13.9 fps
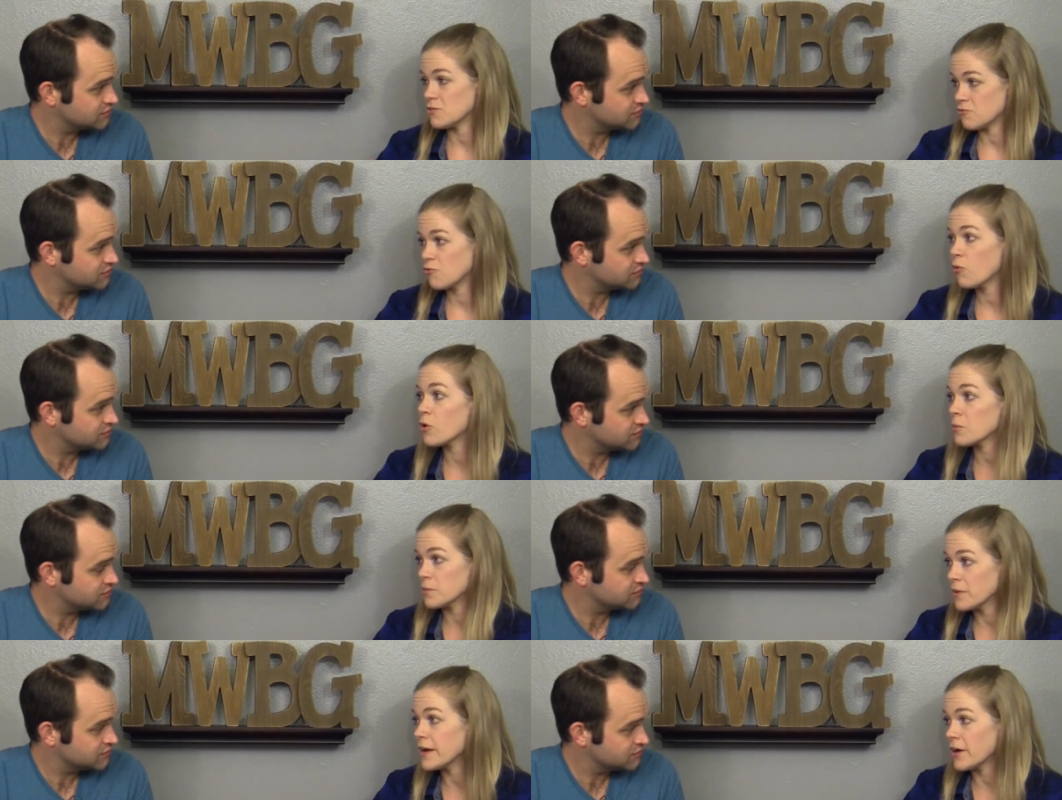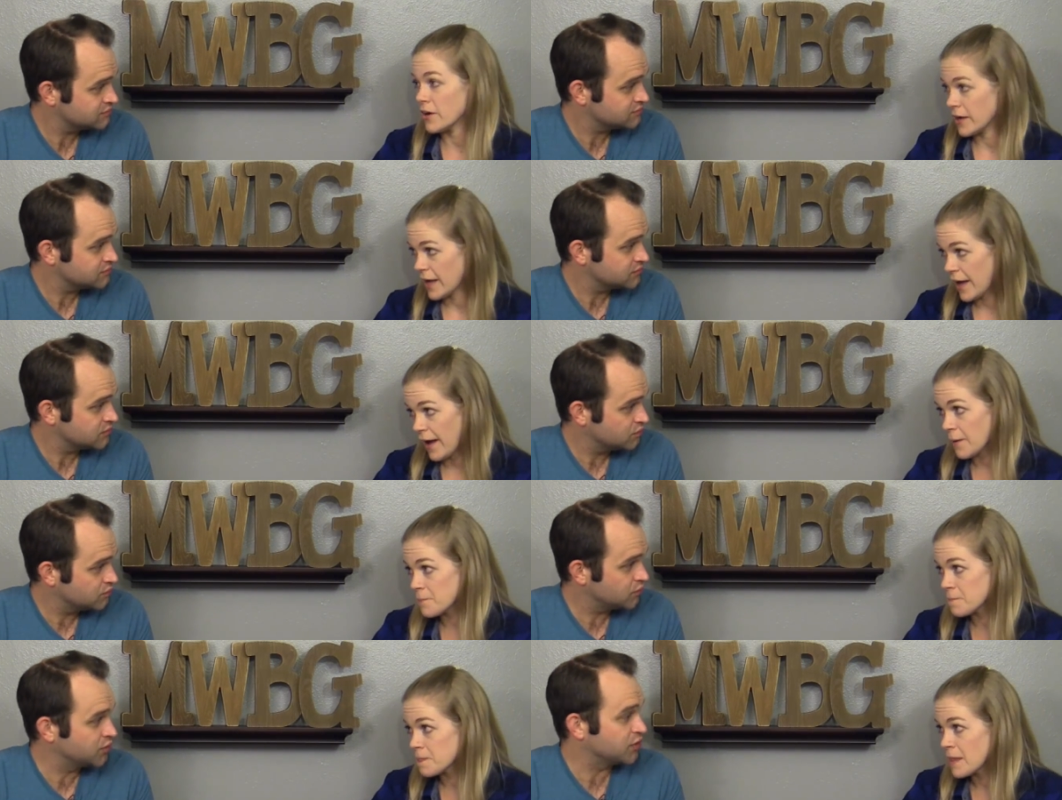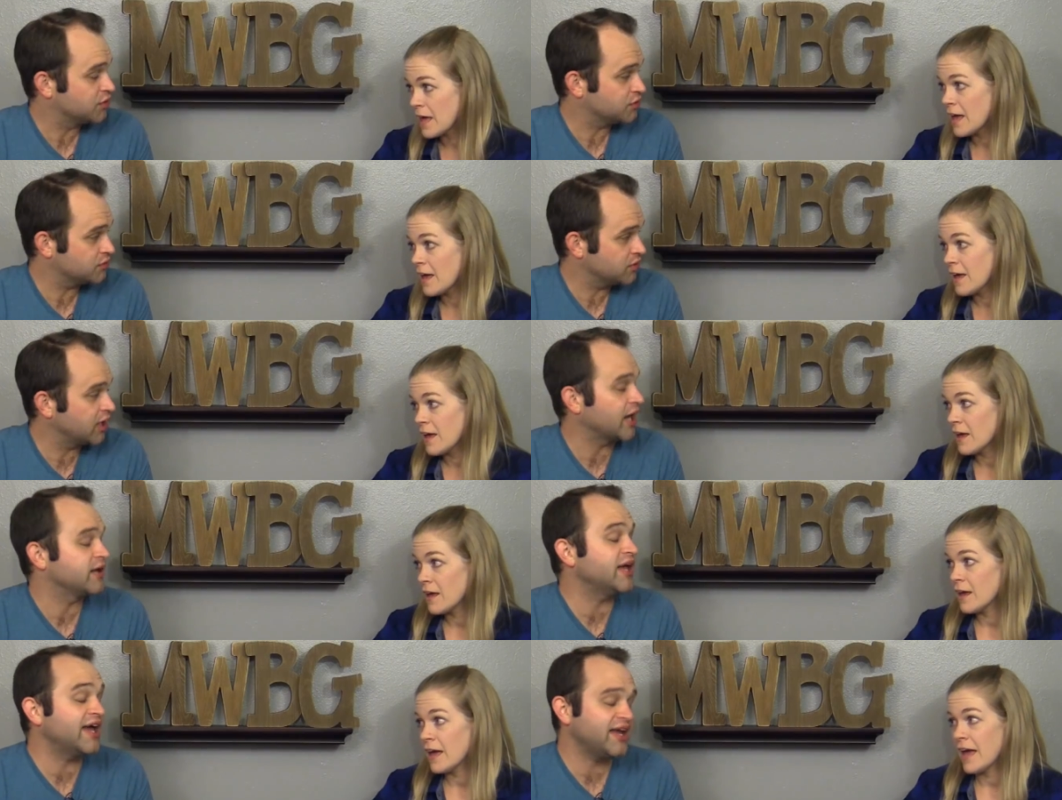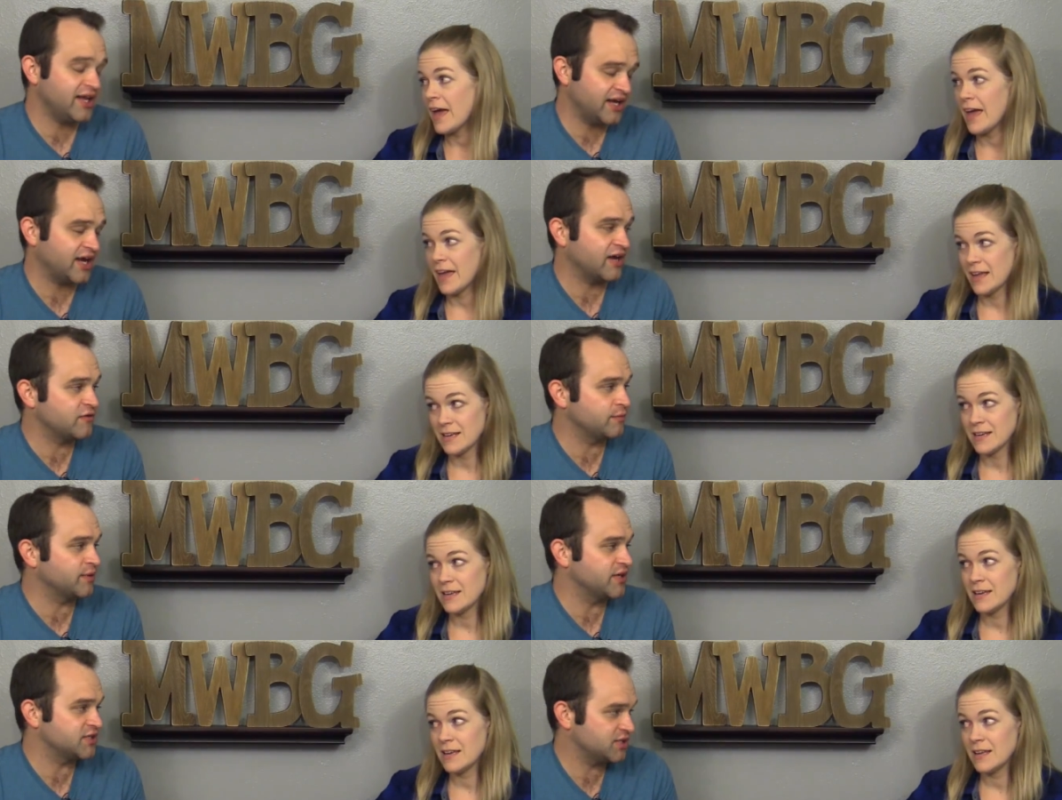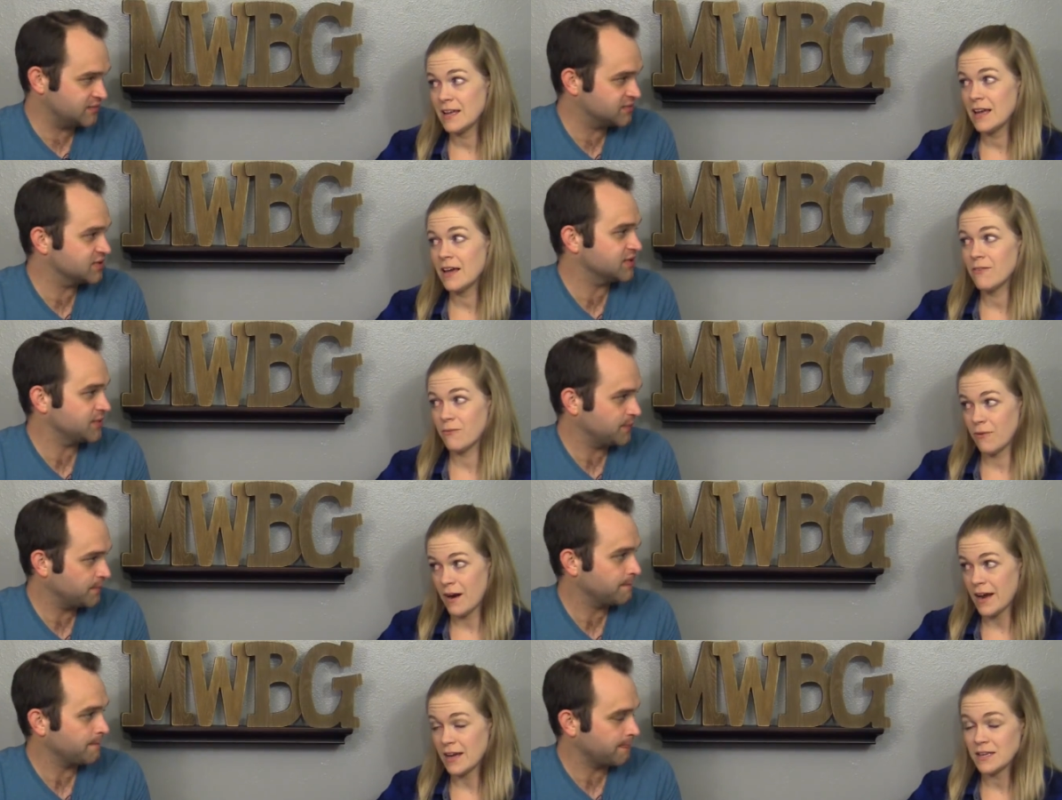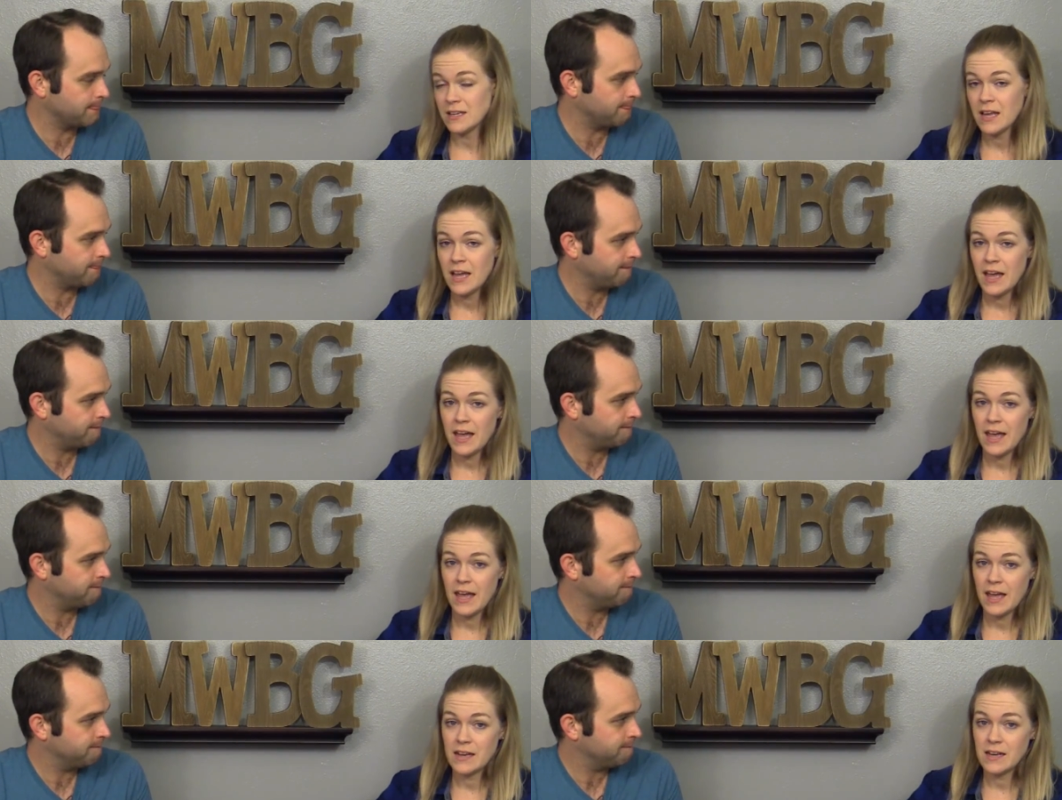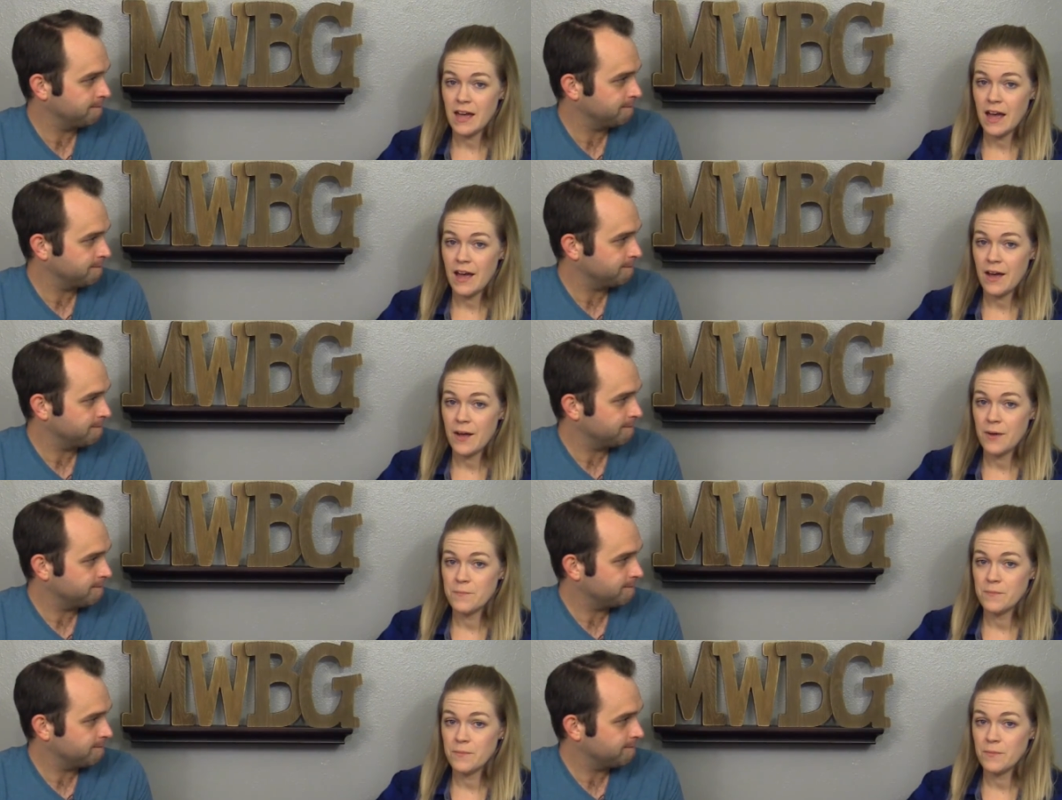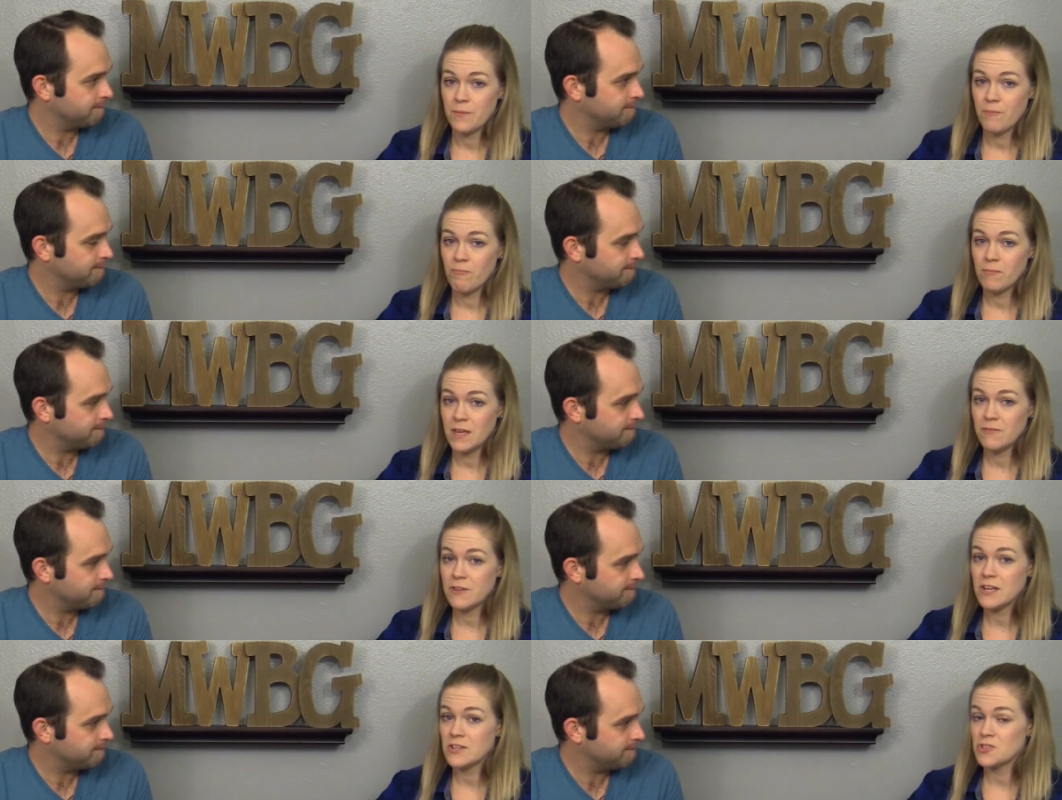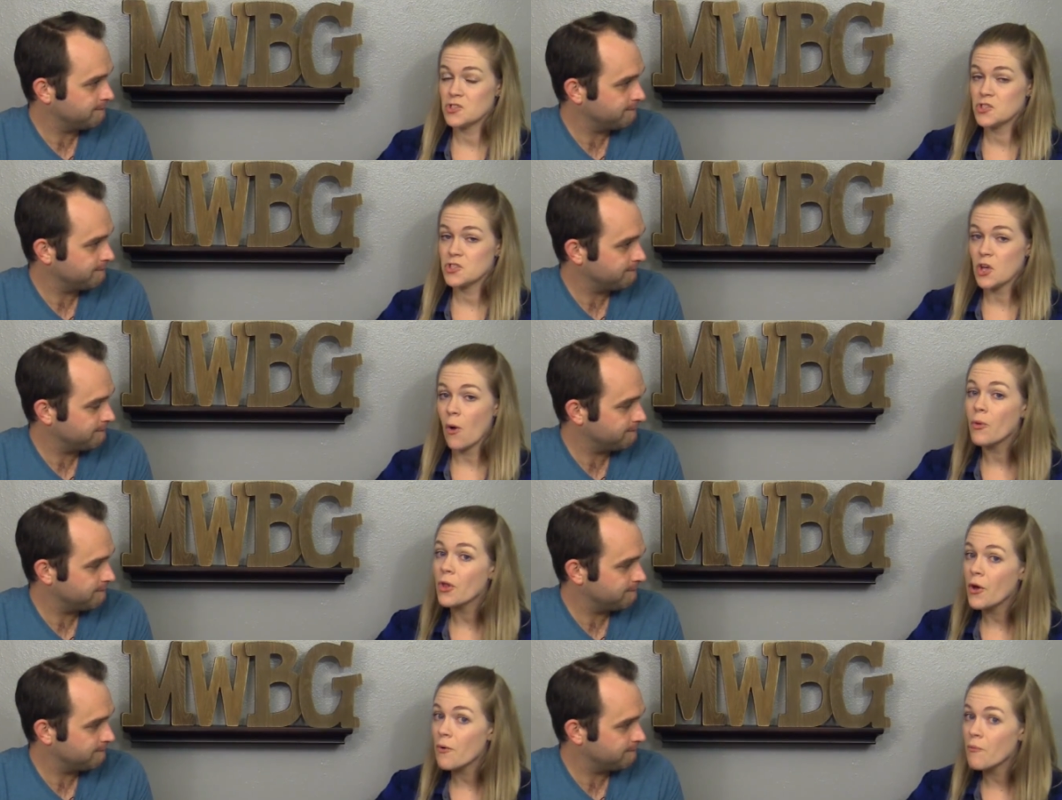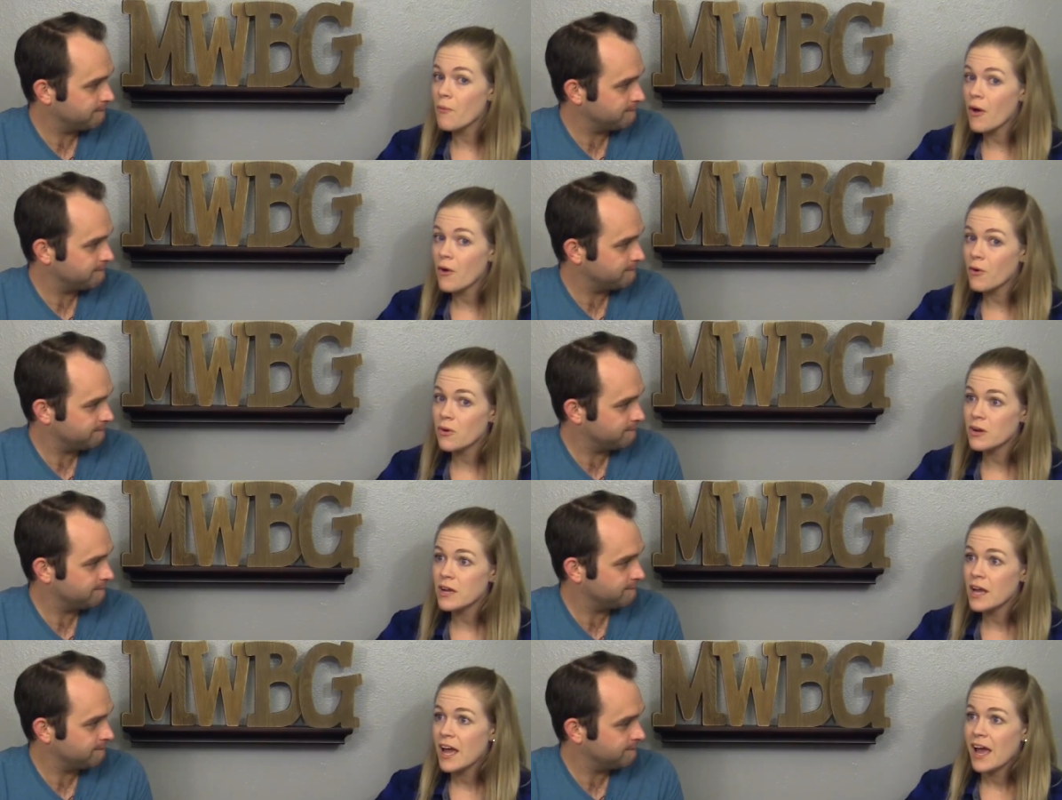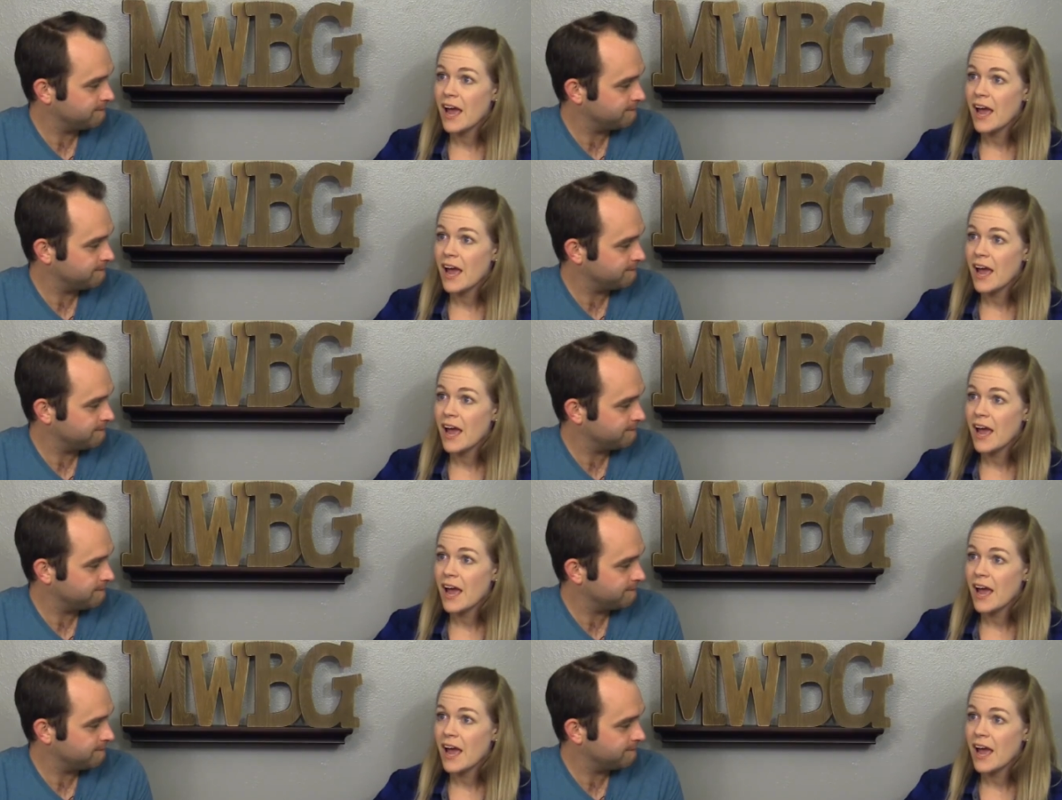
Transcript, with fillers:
Speaker 1: to four player game.
Speaker 2: One to th- yeah, yeah, yeah, yeah. And, if you play teams, right? Mm-hmm.
Speaker 1: And um, even in solo mode,